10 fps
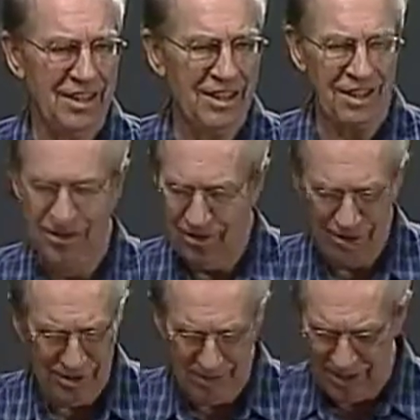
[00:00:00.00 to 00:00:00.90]
They're
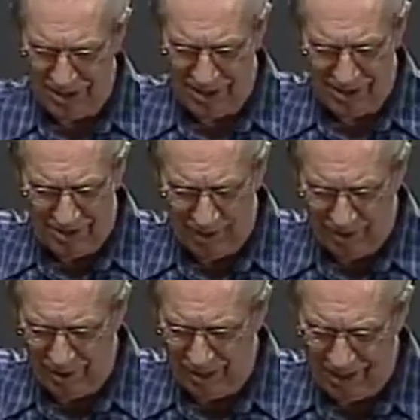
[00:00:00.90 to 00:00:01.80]
going to be the
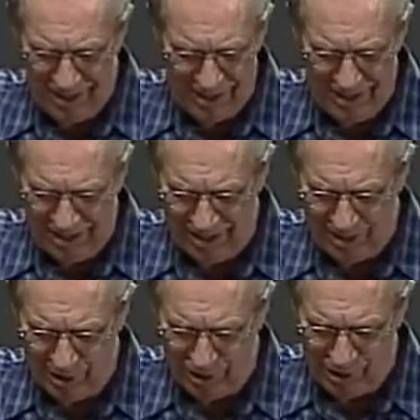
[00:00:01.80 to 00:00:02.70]
pride
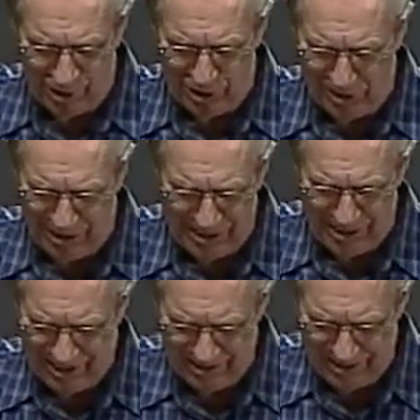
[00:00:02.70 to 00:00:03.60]
and
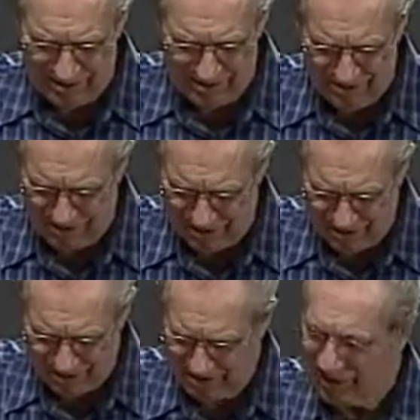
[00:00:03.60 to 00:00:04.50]
joy of
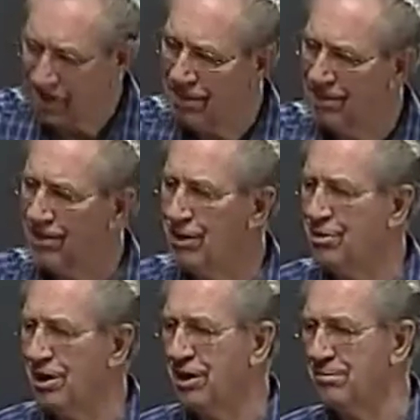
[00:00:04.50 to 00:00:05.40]
the God of
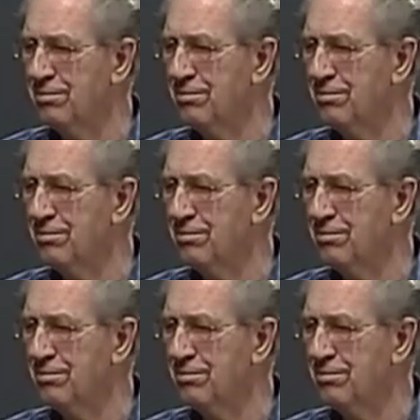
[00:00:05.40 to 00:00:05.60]
Abraham.